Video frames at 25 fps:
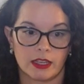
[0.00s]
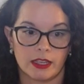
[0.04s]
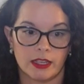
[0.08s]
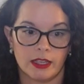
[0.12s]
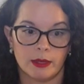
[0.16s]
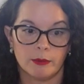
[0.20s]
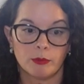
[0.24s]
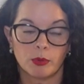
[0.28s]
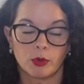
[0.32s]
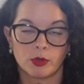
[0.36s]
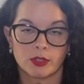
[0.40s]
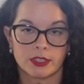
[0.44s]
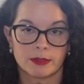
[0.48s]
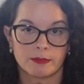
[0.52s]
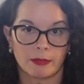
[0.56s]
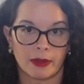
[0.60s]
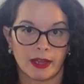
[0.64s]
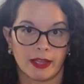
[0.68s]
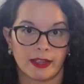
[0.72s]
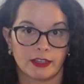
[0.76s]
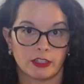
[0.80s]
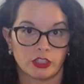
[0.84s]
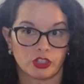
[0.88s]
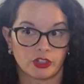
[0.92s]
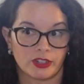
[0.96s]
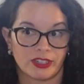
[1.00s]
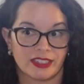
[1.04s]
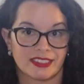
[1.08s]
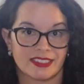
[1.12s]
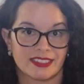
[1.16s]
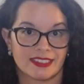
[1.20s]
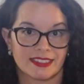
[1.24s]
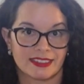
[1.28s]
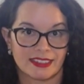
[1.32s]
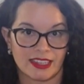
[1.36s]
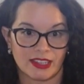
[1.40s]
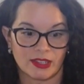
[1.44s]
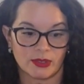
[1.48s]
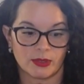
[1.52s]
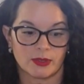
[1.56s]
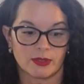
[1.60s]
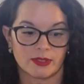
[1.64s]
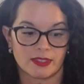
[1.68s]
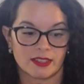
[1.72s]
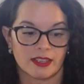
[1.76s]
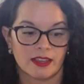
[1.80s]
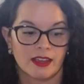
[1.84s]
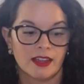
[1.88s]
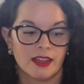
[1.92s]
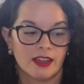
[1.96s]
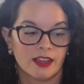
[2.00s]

impulse buying during sales.